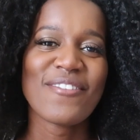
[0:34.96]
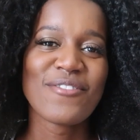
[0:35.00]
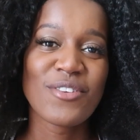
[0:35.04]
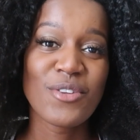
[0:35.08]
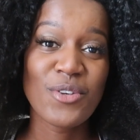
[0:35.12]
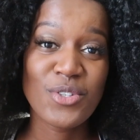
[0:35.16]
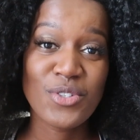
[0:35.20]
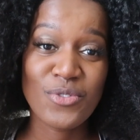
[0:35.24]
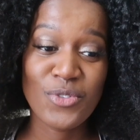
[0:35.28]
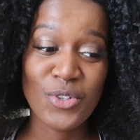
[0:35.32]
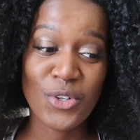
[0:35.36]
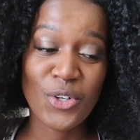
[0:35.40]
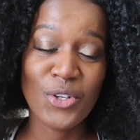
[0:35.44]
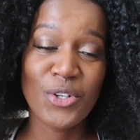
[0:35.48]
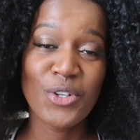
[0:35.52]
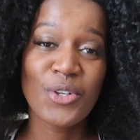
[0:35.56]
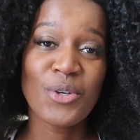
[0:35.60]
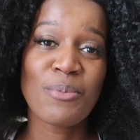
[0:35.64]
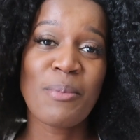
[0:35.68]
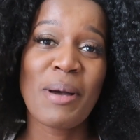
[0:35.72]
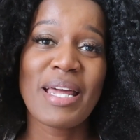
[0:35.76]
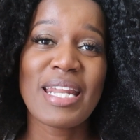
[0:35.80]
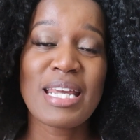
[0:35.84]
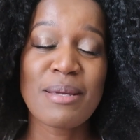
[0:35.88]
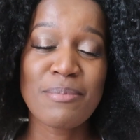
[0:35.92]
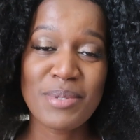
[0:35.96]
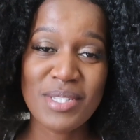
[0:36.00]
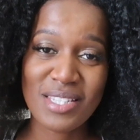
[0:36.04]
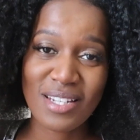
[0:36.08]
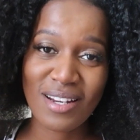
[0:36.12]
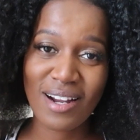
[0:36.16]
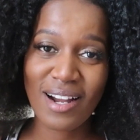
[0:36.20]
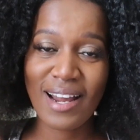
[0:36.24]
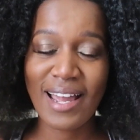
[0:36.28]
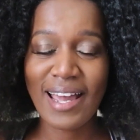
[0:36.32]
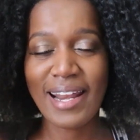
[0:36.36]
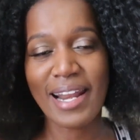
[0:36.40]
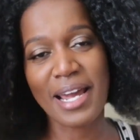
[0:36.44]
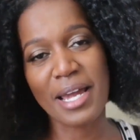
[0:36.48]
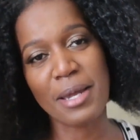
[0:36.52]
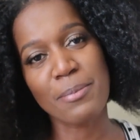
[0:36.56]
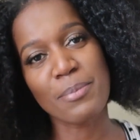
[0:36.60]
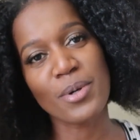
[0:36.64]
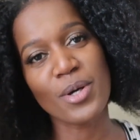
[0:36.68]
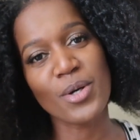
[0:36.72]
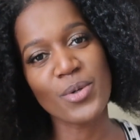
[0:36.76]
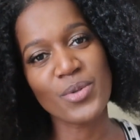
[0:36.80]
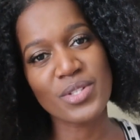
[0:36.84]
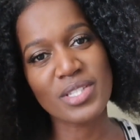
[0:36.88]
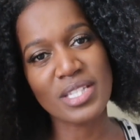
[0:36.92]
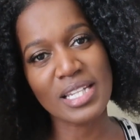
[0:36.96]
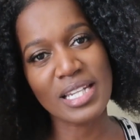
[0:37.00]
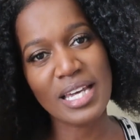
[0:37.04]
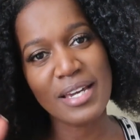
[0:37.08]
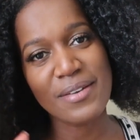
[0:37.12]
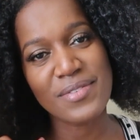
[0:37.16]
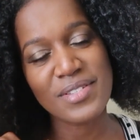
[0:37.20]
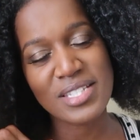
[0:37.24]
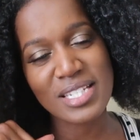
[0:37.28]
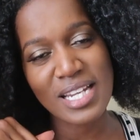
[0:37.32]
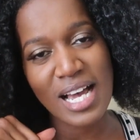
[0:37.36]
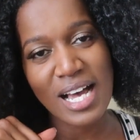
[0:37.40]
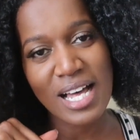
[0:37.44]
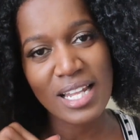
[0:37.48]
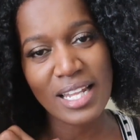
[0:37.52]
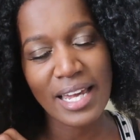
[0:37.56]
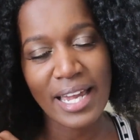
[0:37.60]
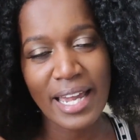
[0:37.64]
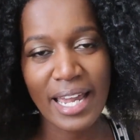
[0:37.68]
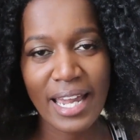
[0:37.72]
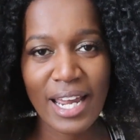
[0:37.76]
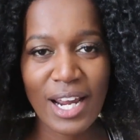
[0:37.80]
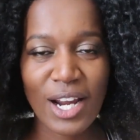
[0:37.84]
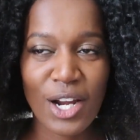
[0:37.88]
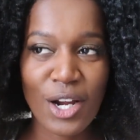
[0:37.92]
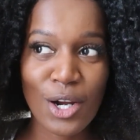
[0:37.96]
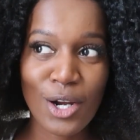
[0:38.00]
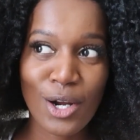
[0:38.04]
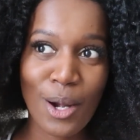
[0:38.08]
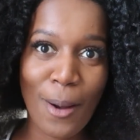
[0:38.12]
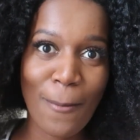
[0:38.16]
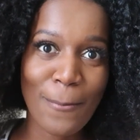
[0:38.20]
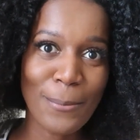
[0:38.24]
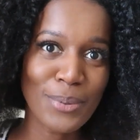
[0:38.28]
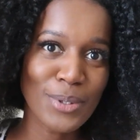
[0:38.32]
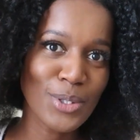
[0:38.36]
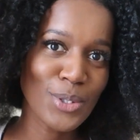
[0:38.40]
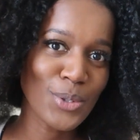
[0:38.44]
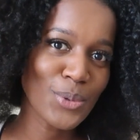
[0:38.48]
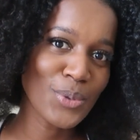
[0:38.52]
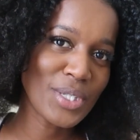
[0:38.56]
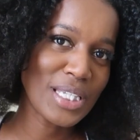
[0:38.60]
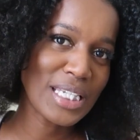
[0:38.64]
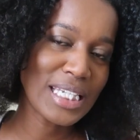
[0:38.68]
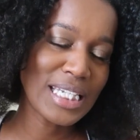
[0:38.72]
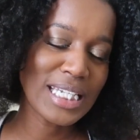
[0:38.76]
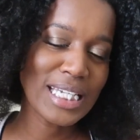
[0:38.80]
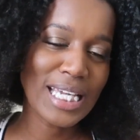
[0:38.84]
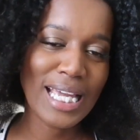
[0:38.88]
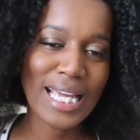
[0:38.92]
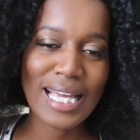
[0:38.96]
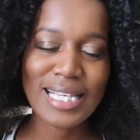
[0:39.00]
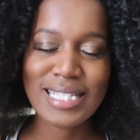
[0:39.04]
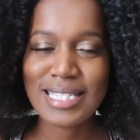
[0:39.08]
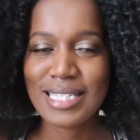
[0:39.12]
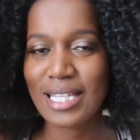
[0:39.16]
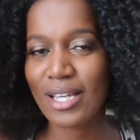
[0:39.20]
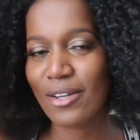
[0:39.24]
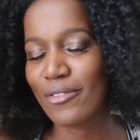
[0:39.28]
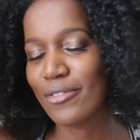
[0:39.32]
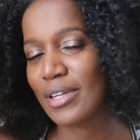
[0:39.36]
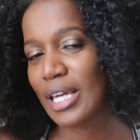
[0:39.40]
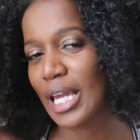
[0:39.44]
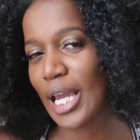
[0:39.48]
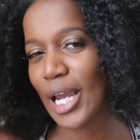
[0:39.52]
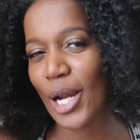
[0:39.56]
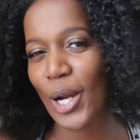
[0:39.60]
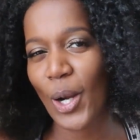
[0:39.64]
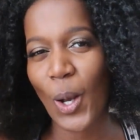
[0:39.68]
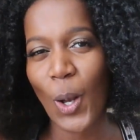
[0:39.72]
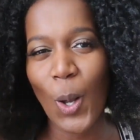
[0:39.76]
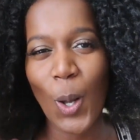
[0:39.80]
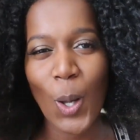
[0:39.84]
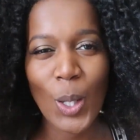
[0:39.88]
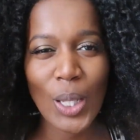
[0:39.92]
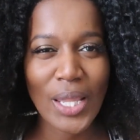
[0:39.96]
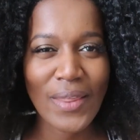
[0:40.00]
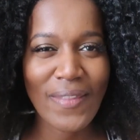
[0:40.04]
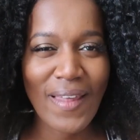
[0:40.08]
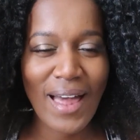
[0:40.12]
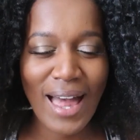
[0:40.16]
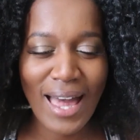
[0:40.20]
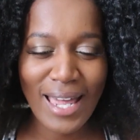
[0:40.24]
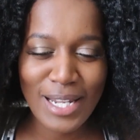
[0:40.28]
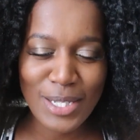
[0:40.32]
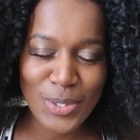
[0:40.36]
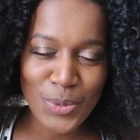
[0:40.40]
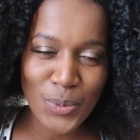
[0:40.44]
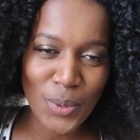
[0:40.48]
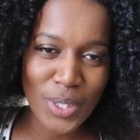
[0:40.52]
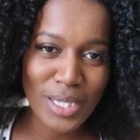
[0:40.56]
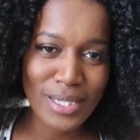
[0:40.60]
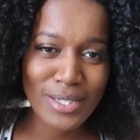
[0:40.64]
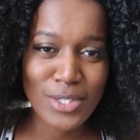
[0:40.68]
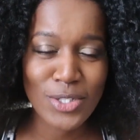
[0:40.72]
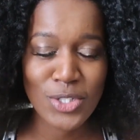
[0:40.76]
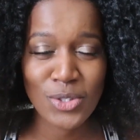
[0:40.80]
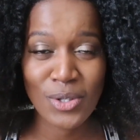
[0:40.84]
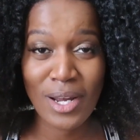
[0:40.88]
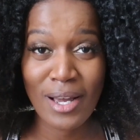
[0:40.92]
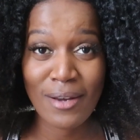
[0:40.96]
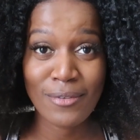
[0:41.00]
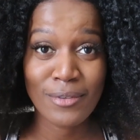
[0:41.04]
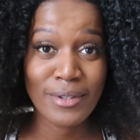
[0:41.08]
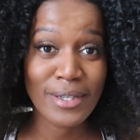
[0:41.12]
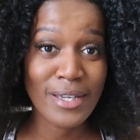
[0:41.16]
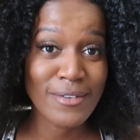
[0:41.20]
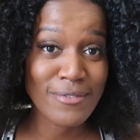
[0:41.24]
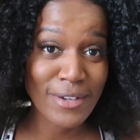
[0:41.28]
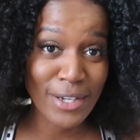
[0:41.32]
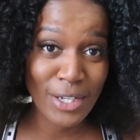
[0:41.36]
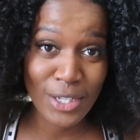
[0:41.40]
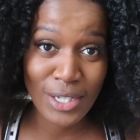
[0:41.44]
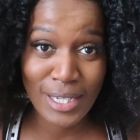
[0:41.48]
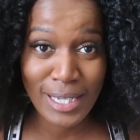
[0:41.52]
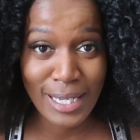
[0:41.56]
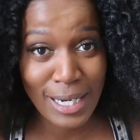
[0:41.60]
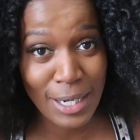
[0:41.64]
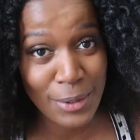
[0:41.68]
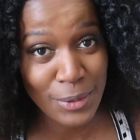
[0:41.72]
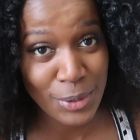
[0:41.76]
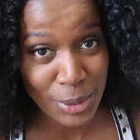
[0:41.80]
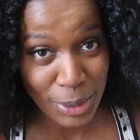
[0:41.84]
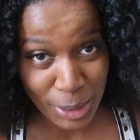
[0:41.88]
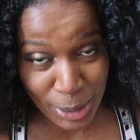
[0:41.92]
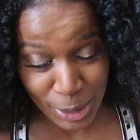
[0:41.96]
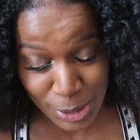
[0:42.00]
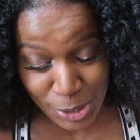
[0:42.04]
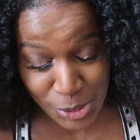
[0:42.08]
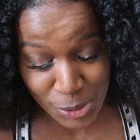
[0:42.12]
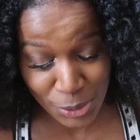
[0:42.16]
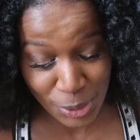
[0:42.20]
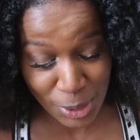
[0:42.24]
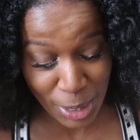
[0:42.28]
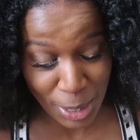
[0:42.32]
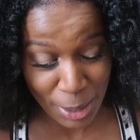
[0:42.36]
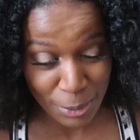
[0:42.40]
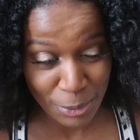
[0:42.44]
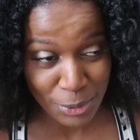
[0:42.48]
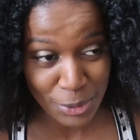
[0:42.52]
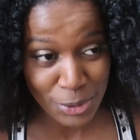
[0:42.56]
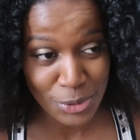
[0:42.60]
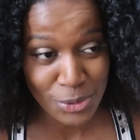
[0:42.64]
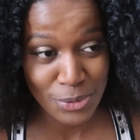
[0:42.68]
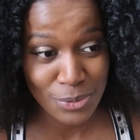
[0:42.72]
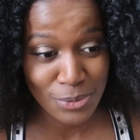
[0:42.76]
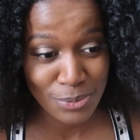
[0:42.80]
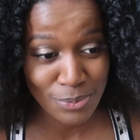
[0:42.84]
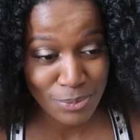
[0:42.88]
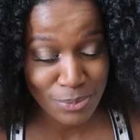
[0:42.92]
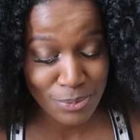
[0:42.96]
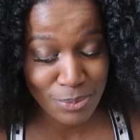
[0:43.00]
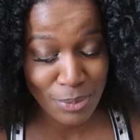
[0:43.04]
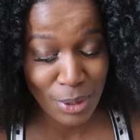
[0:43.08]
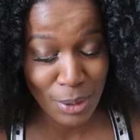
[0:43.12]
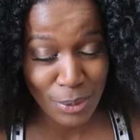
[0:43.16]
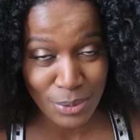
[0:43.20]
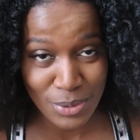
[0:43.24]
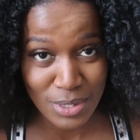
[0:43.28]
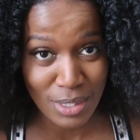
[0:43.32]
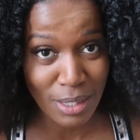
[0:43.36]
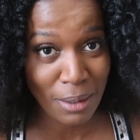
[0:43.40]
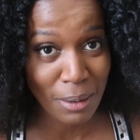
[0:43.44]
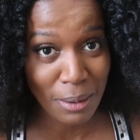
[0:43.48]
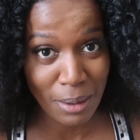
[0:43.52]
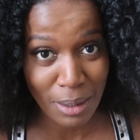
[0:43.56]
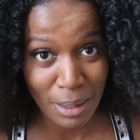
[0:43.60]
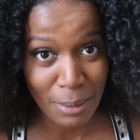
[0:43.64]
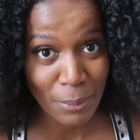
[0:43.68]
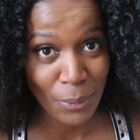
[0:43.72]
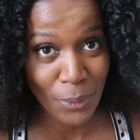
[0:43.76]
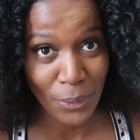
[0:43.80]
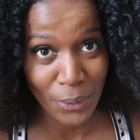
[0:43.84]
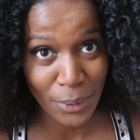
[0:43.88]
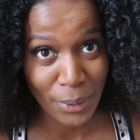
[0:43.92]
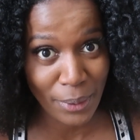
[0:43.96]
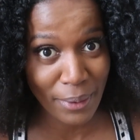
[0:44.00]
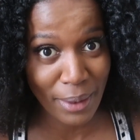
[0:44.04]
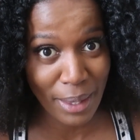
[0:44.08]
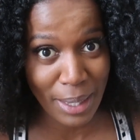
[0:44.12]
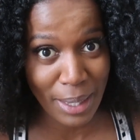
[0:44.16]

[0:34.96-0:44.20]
For those of you who are new, my name's Sarah, and I post lifestyle, hair, beauty, self-care, all of that, as well as travel. If I could get out of the country, I would post a lot more of